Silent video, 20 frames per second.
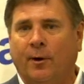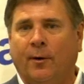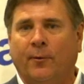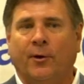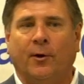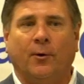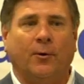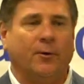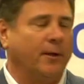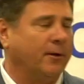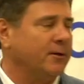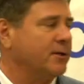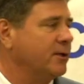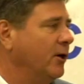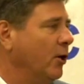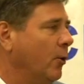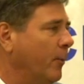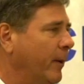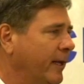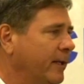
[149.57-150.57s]
all know, there's
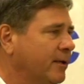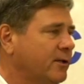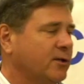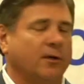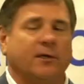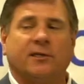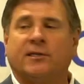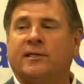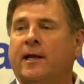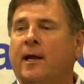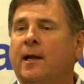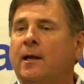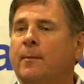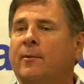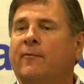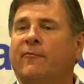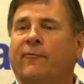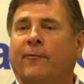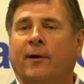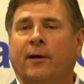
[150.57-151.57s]
nobody that's going to stand up
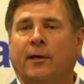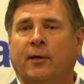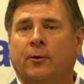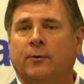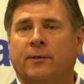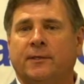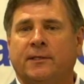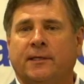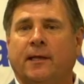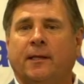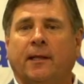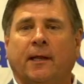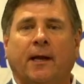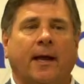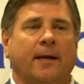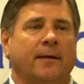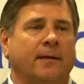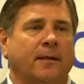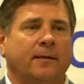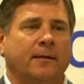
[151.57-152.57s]
in front of you and say that
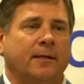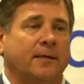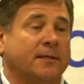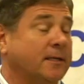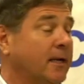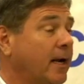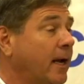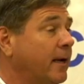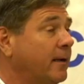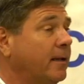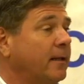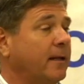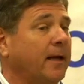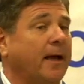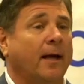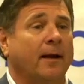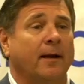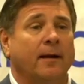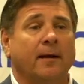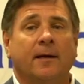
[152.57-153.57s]
I did this and I did
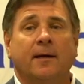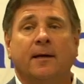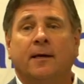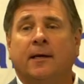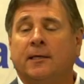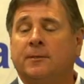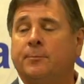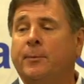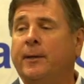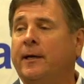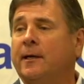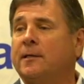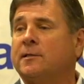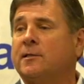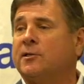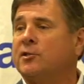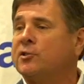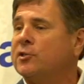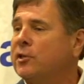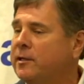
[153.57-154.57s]
that. It's because
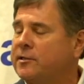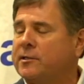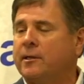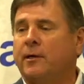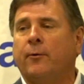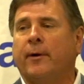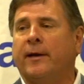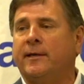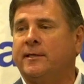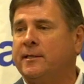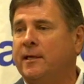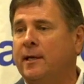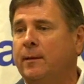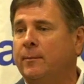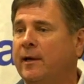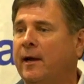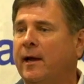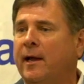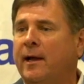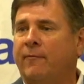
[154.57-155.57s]
there's such a great team
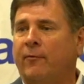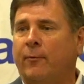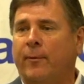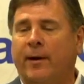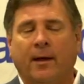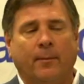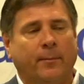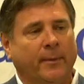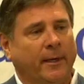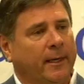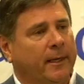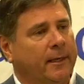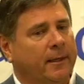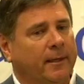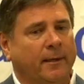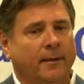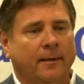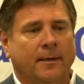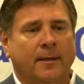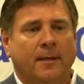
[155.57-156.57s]
that I have around me. And
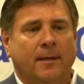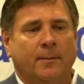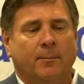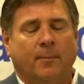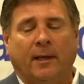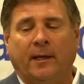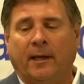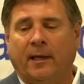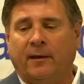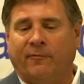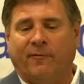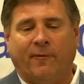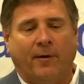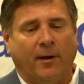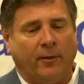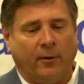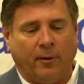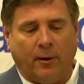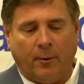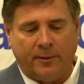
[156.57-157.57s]
my late
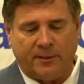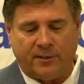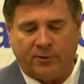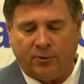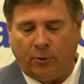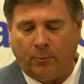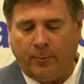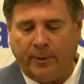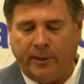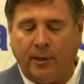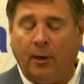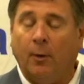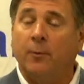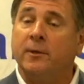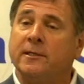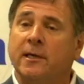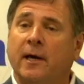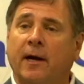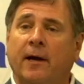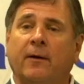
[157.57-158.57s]
father always told me, you
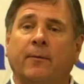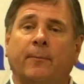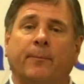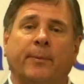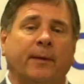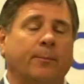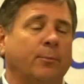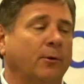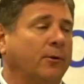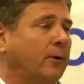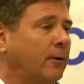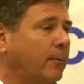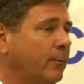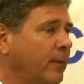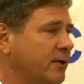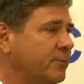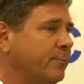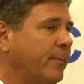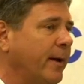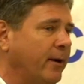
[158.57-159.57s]
always hire people that are
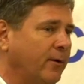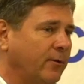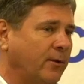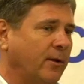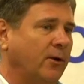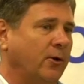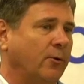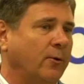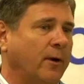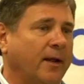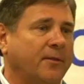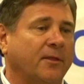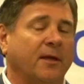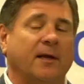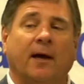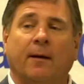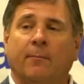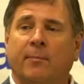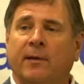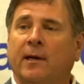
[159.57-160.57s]
much better than you, and I
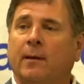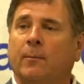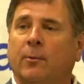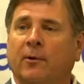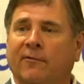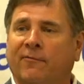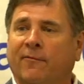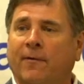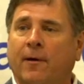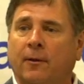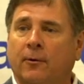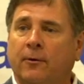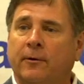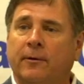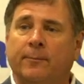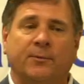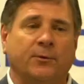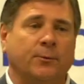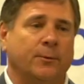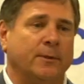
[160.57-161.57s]
think I've been able to follow
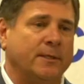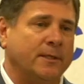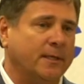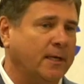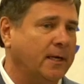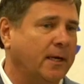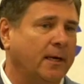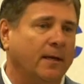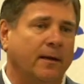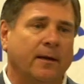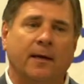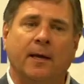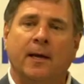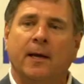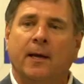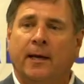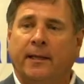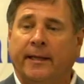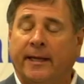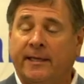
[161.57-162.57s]
him to a T. And
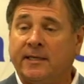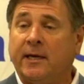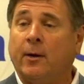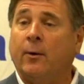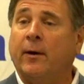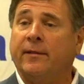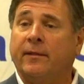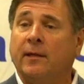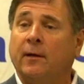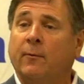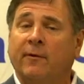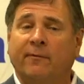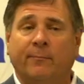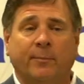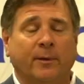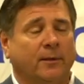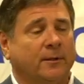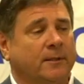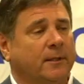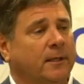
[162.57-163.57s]
that's how I think we
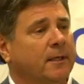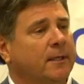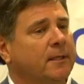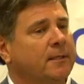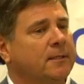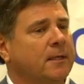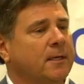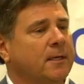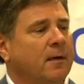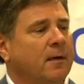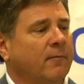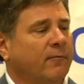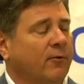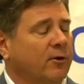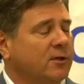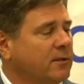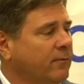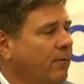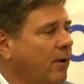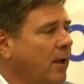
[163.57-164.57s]
built it.
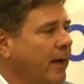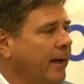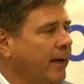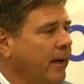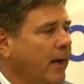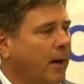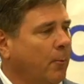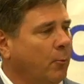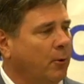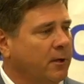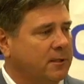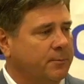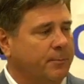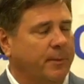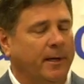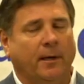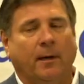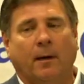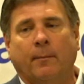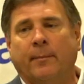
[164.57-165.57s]
First of all, I want to
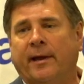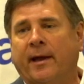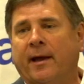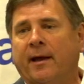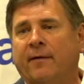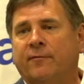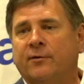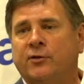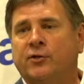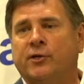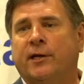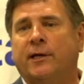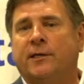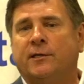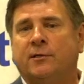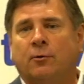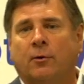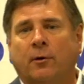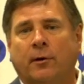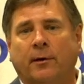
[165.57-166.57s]
speak on behalf of Jenny
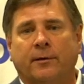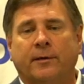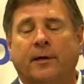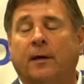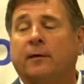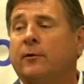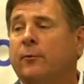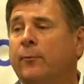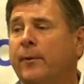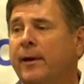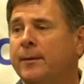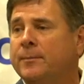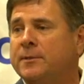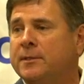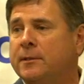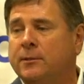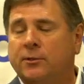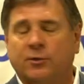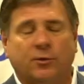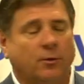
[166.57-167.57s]
Sawyer, Dr.
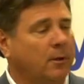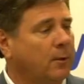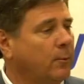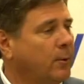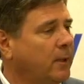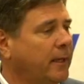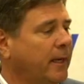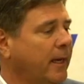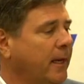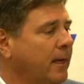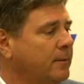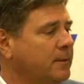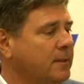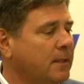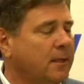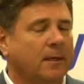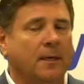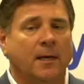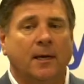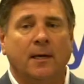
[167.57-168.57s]
Ramsey, and Shirley Williams.
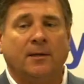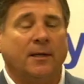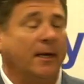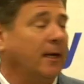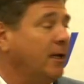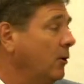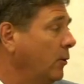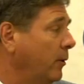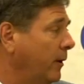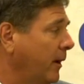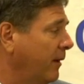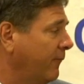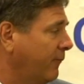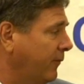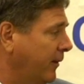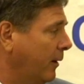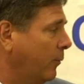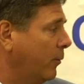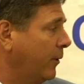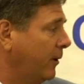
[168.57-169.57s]
And thank you again
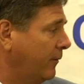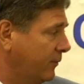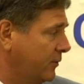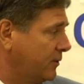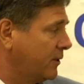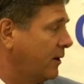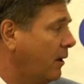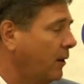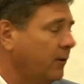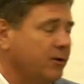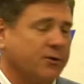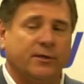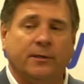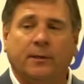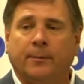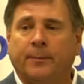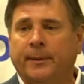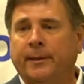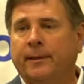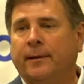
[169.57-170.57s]
for that wonderful
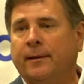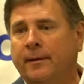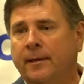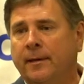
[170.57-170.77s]
scholarship. And